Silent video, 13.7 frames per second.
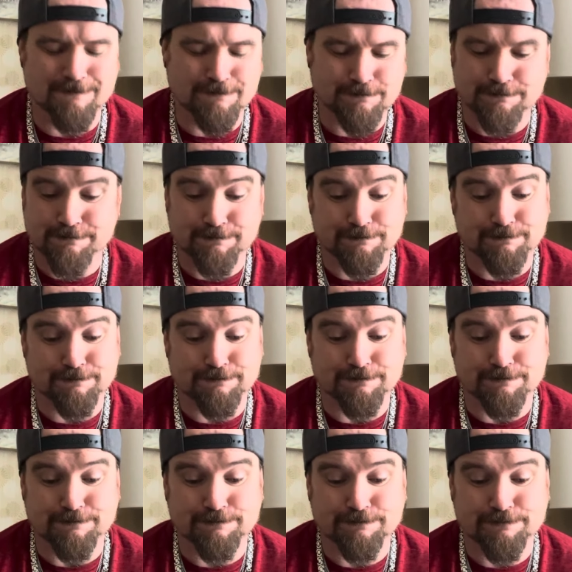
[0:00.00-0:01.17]

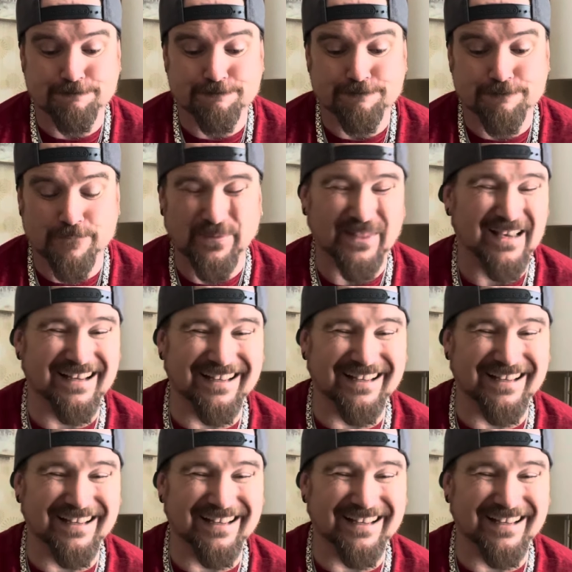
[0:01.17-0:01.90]
[no speech]